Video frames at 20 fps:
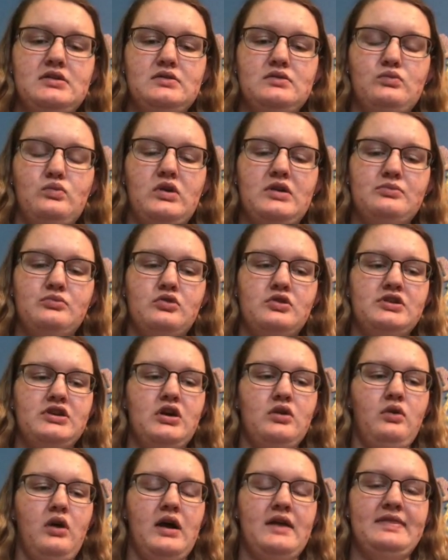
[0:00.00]
One more
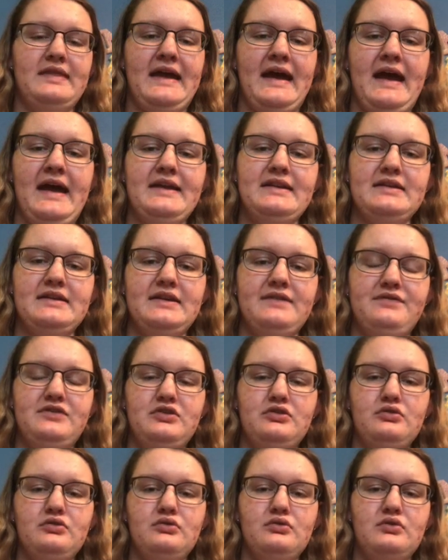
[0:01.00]
note on that: if
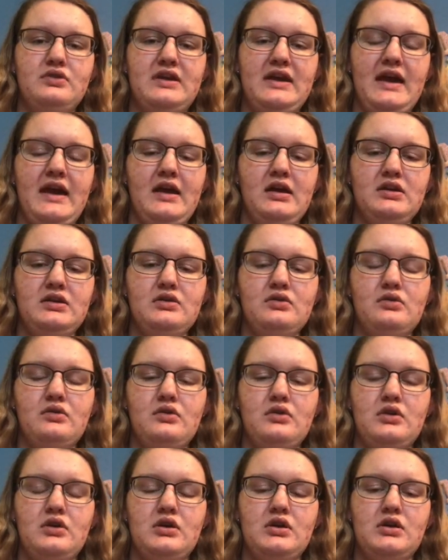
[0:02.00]
you get
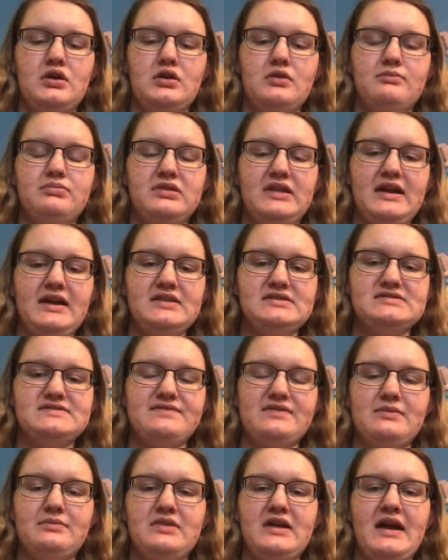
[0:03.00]
your plants
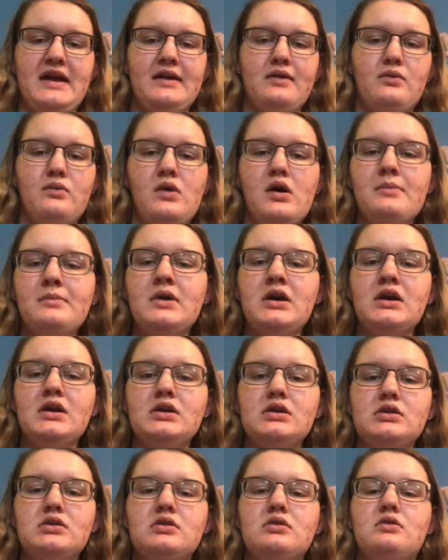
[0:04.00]
from like Walmart
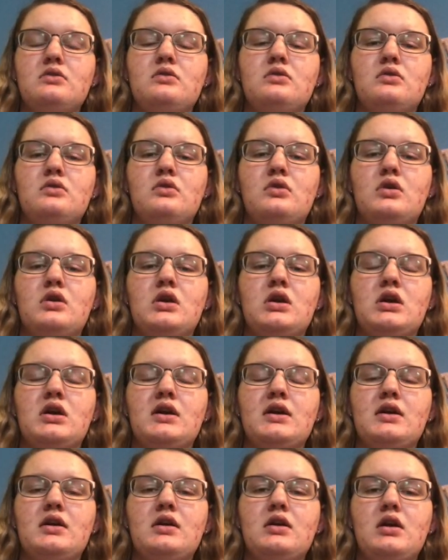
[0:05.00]

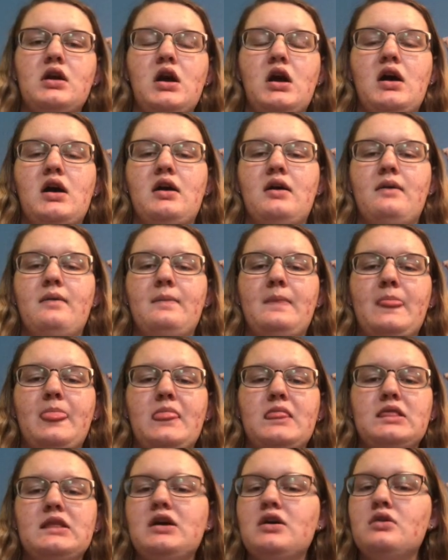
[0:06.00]
or
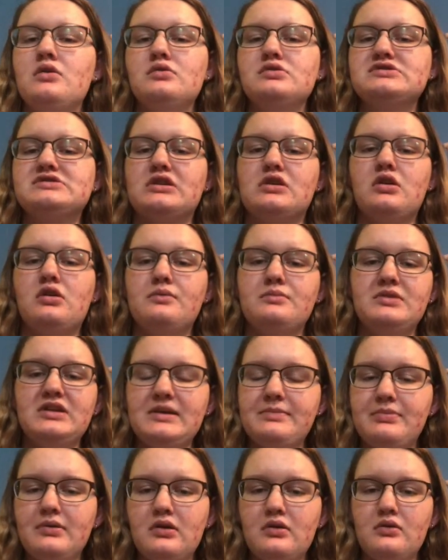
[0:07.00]
Lowe's or Home
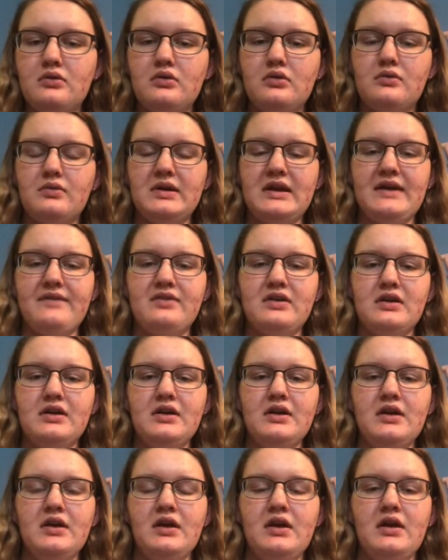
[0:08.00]
Depot or whatever,
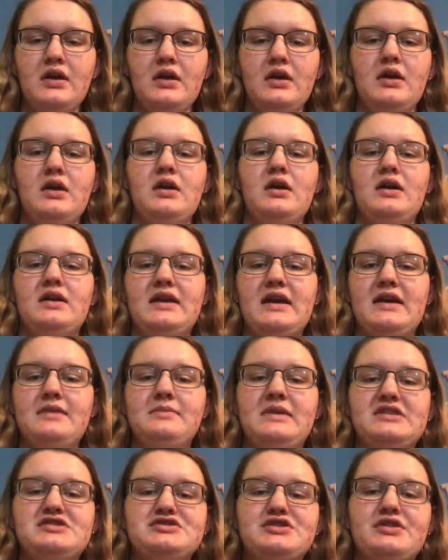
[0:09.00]
again,
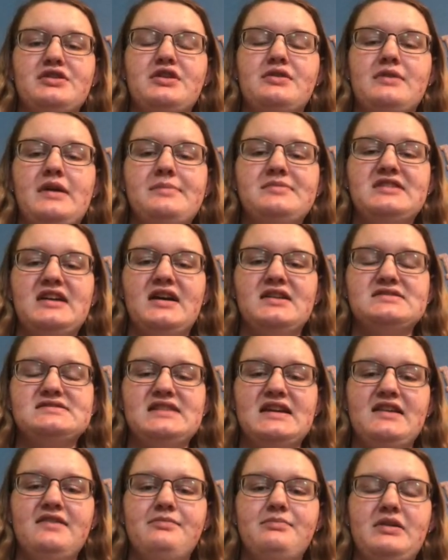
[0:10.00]
make sure they're reptile
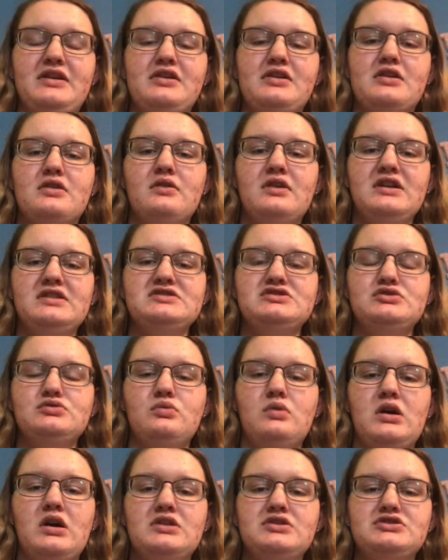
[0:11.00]
safe, but you're going to
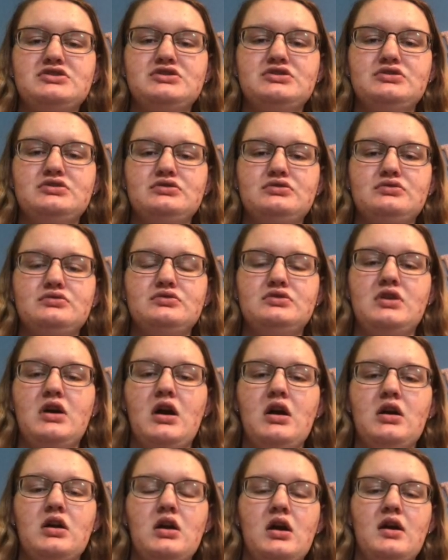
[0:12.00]
want to
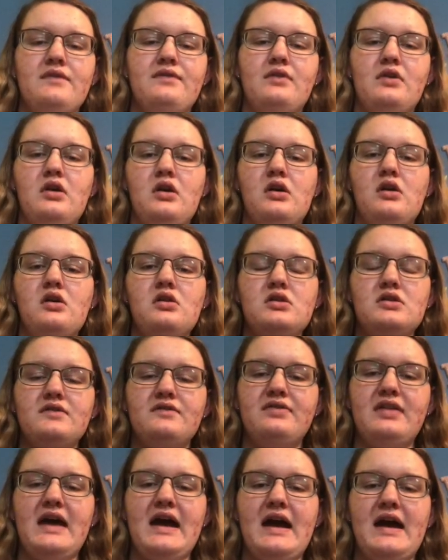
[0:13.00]
knock off all
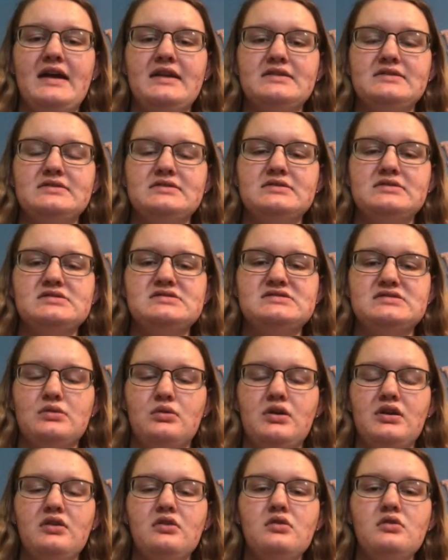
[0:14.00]
of that
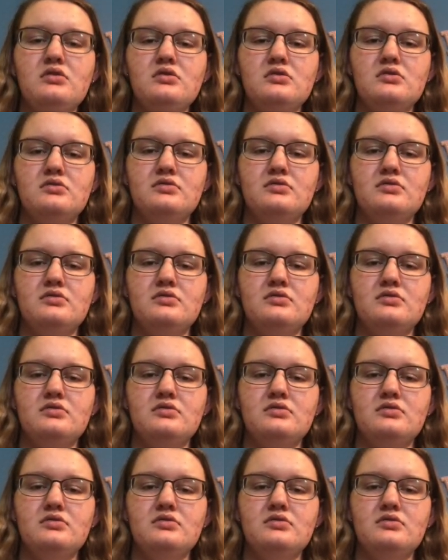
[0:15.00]
soil